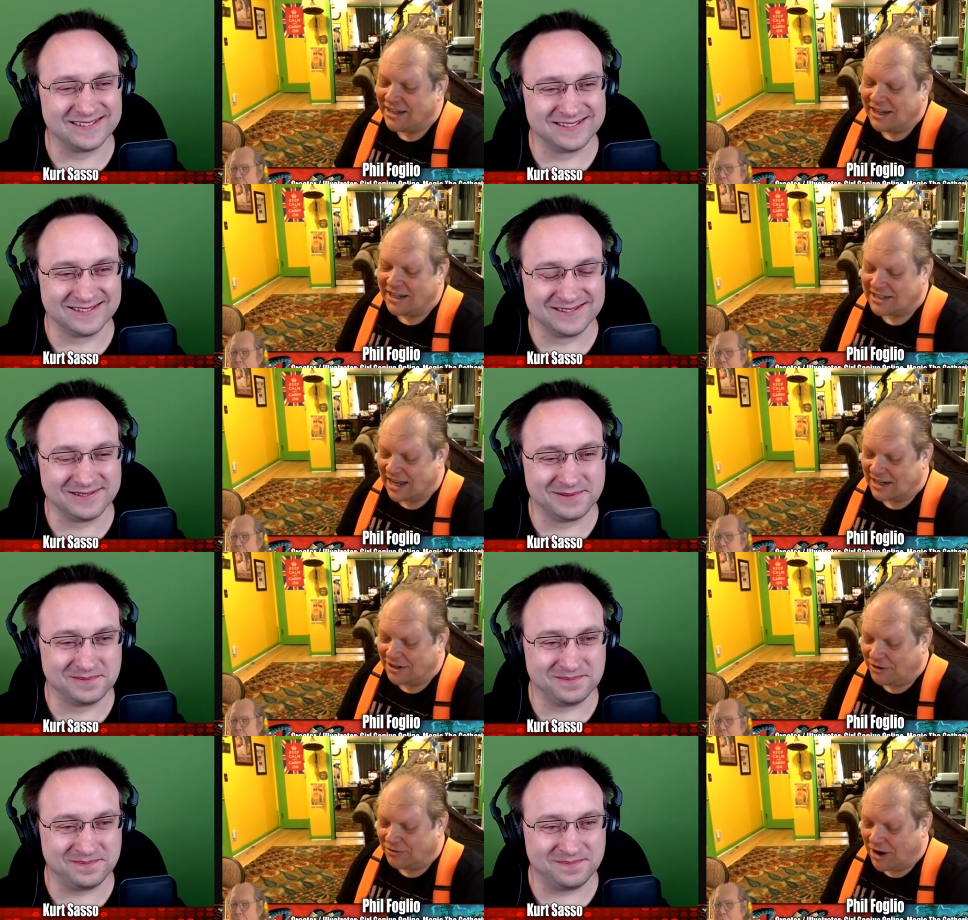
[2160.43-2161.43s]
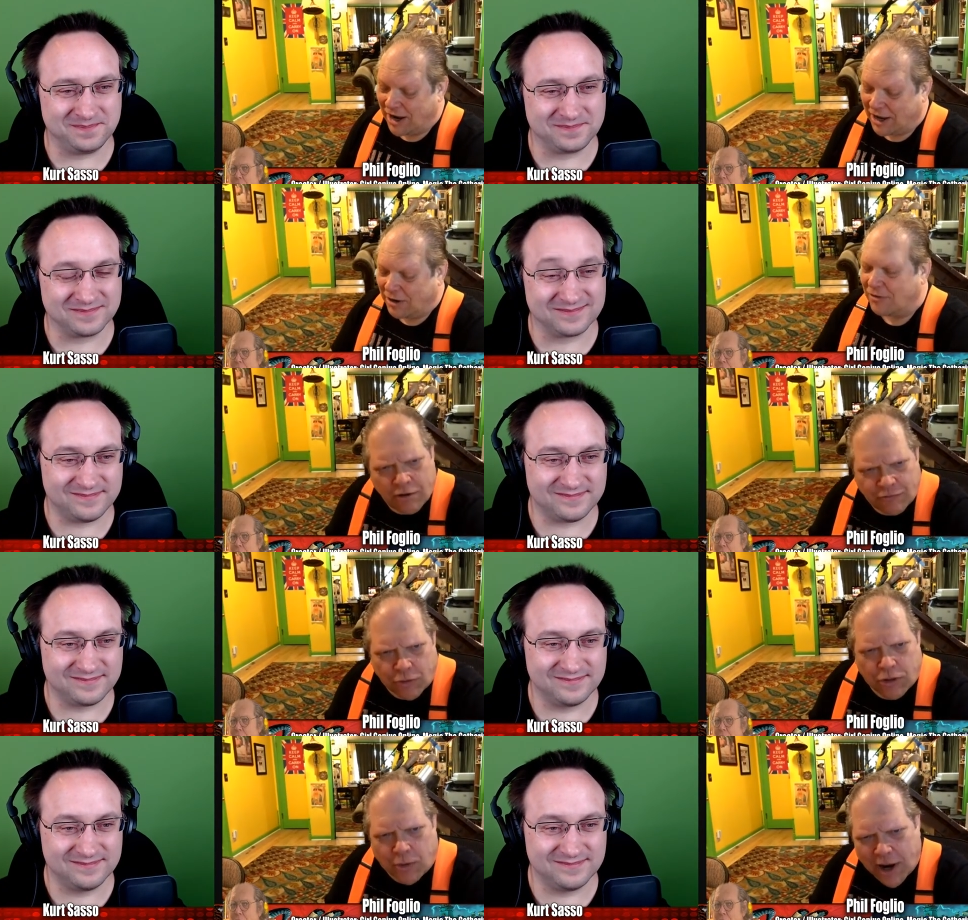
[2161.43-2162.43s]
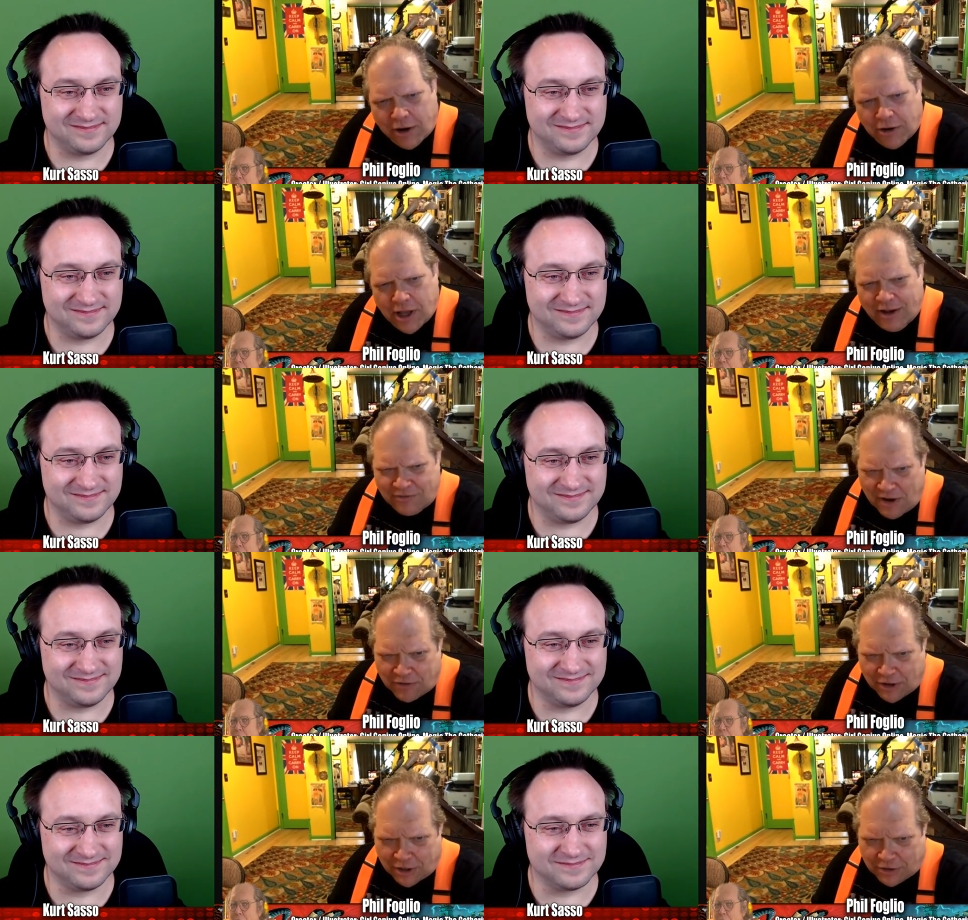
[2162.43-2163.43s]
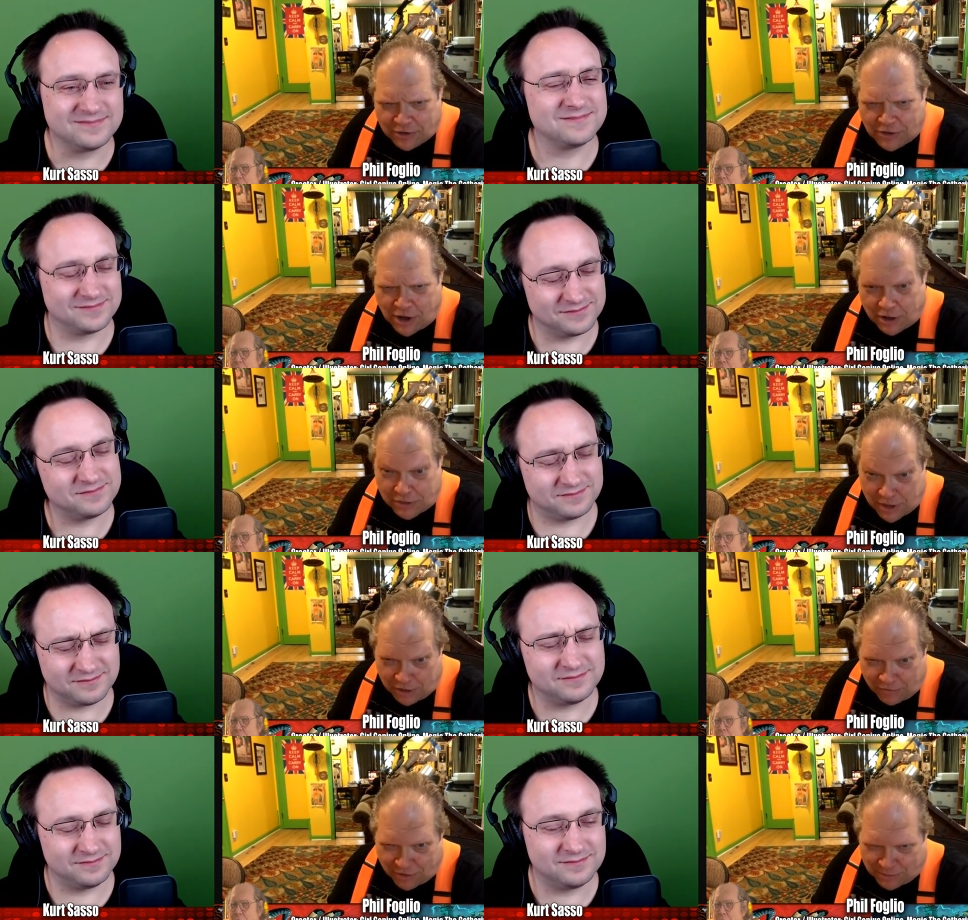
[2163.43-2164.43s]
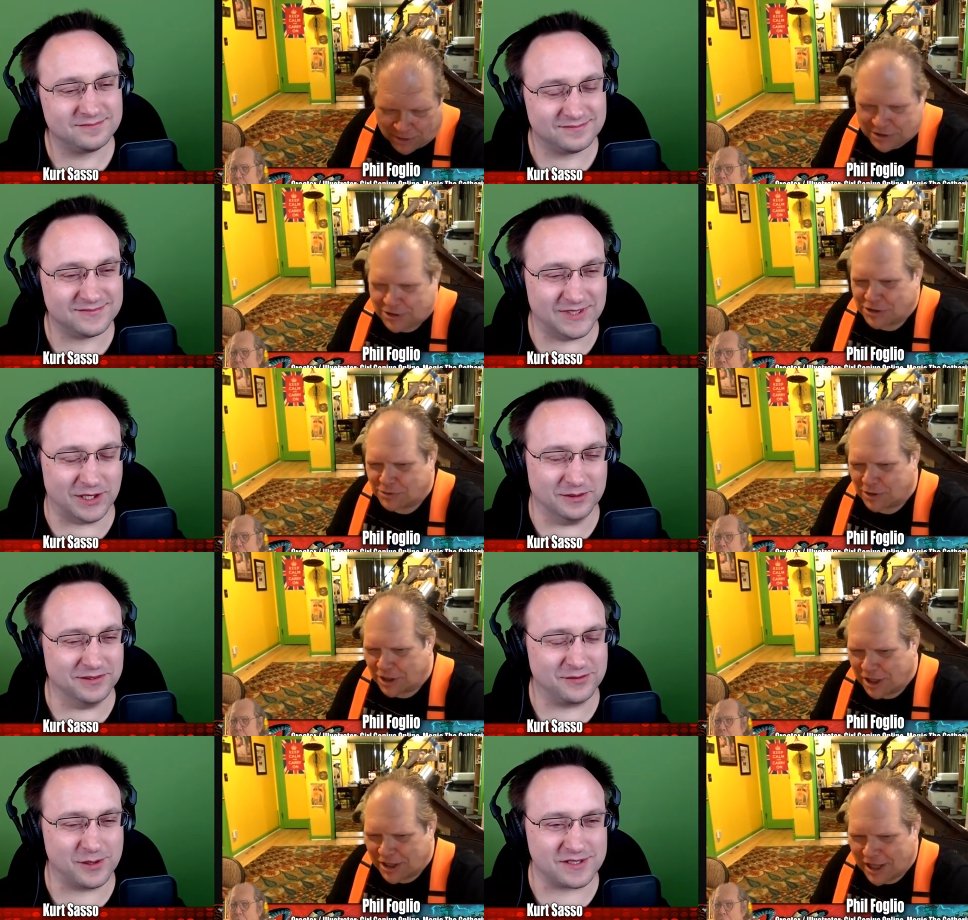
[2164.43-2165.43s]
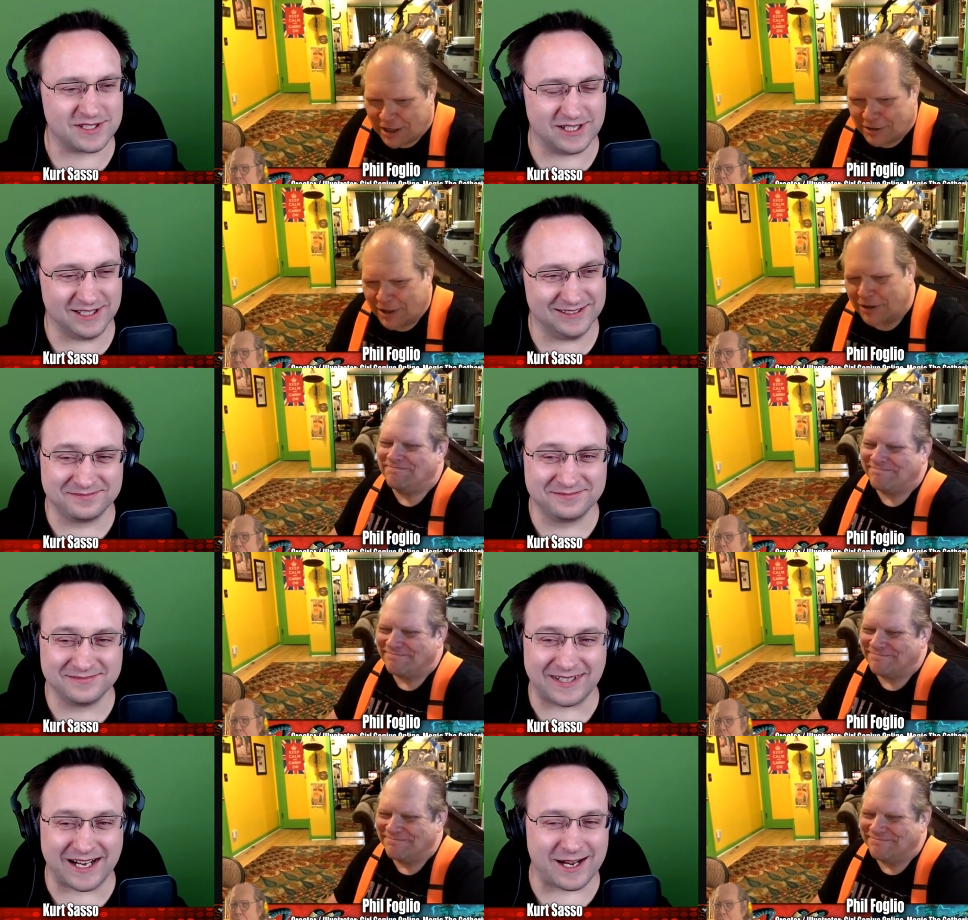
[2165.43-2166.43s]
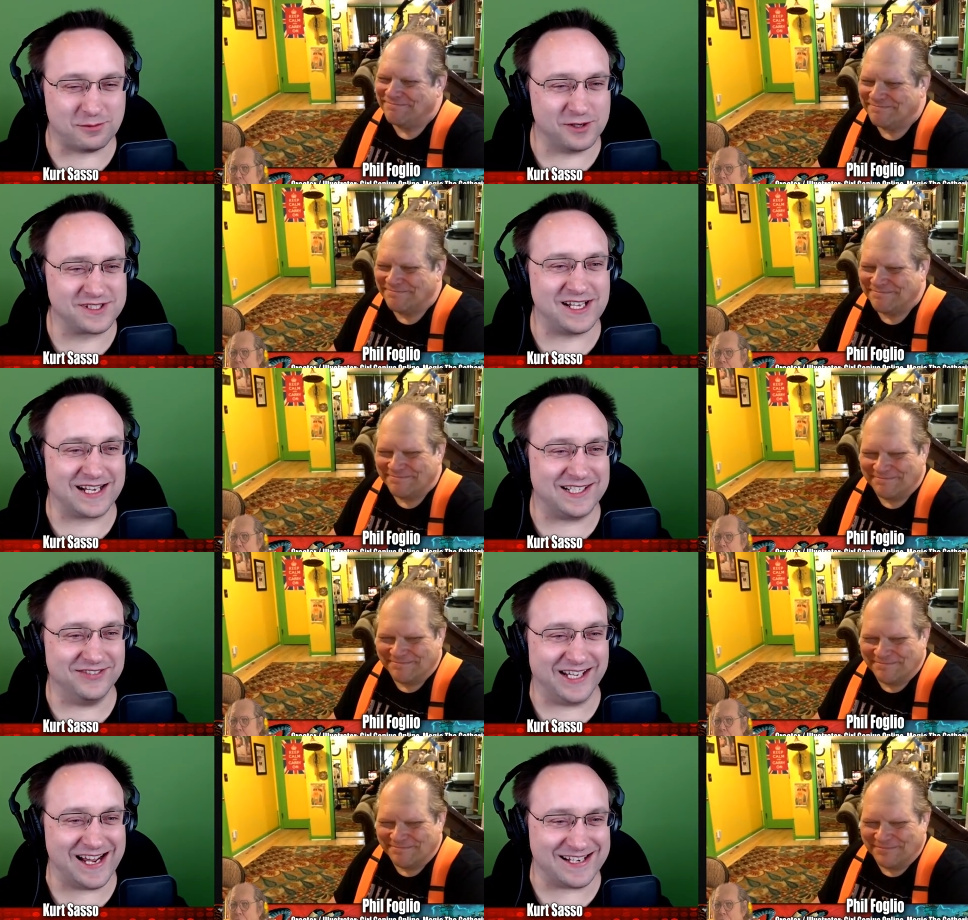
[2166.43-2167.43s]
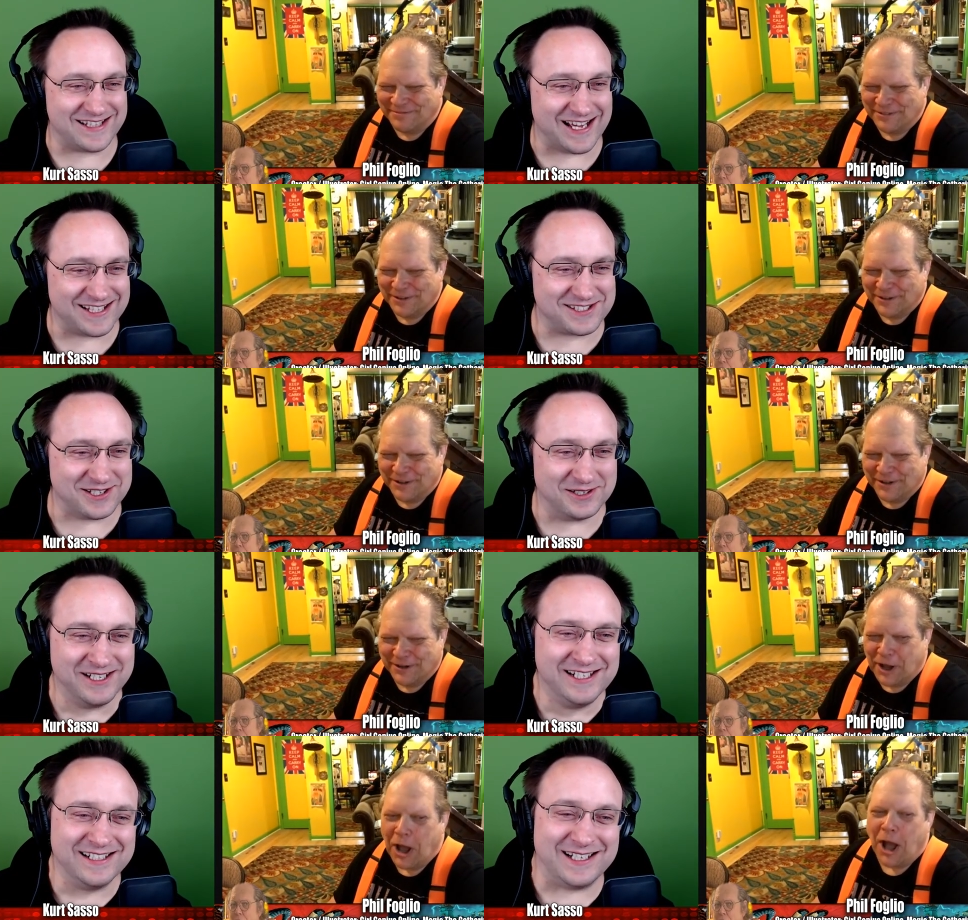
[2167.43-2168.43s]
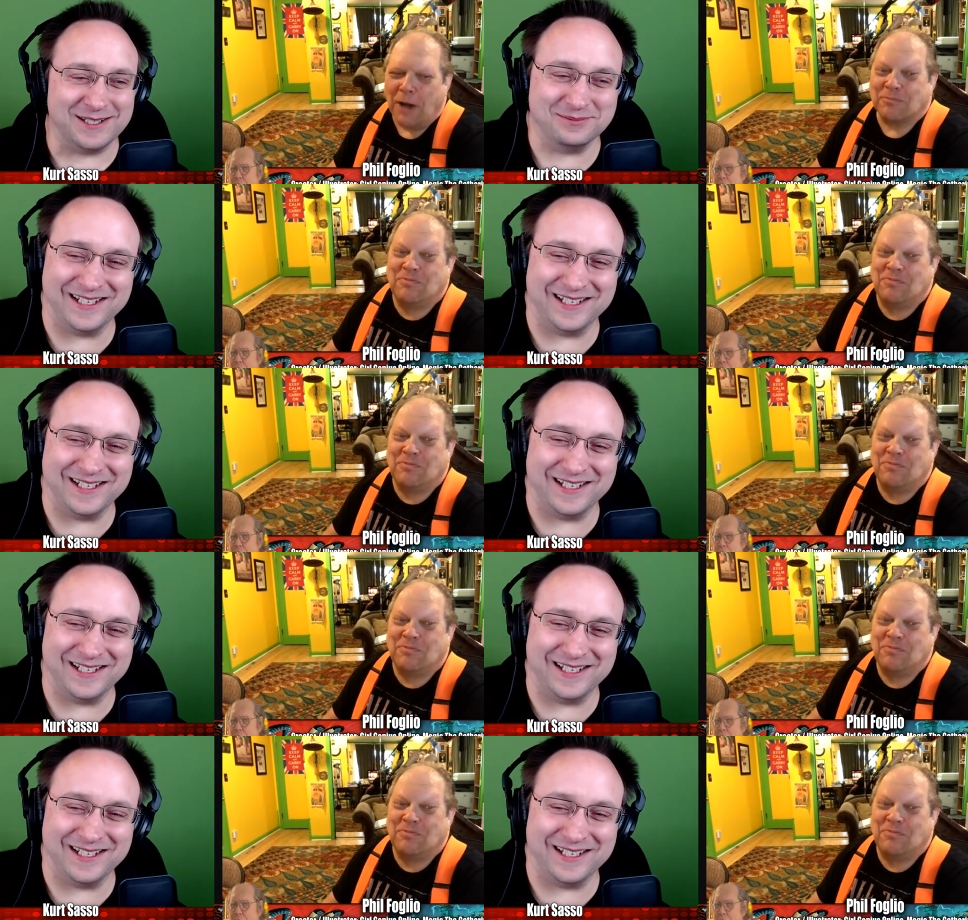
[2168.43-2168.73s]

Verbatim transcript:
Speaker 1: it's kind of nerve wracking. For the record, I have never kicked a dog. Thank you very much. Just wanted to get that out there.
Speaker 2: I, I won't selectively edit that. So, um.